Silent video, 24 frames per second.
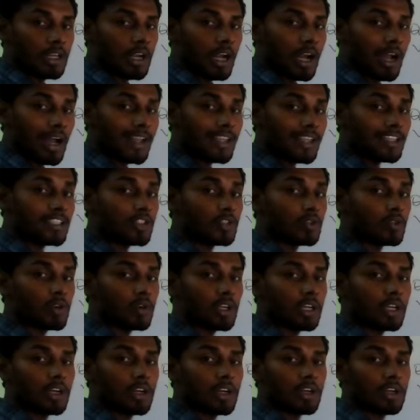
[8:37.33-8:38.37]
I
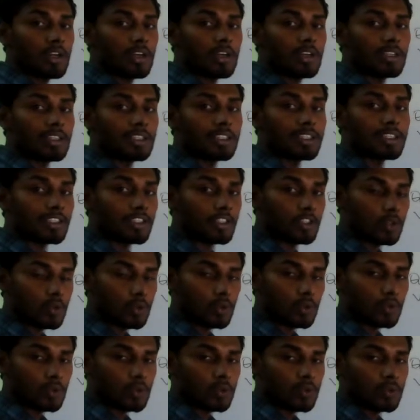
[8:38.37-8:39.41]
square
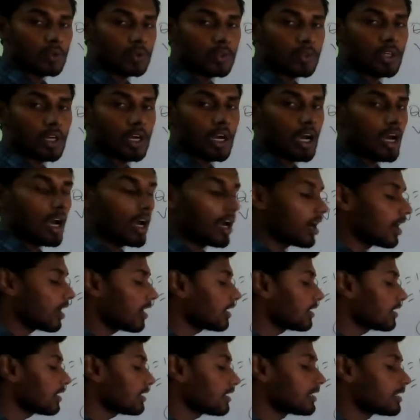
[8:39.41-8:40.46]
into
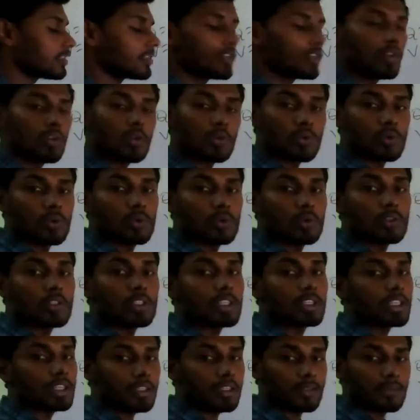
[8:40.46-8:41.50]
R into
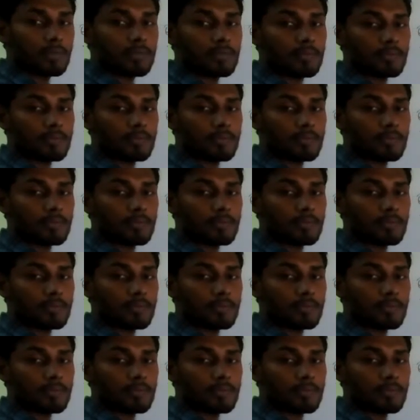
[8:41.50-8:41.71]
T.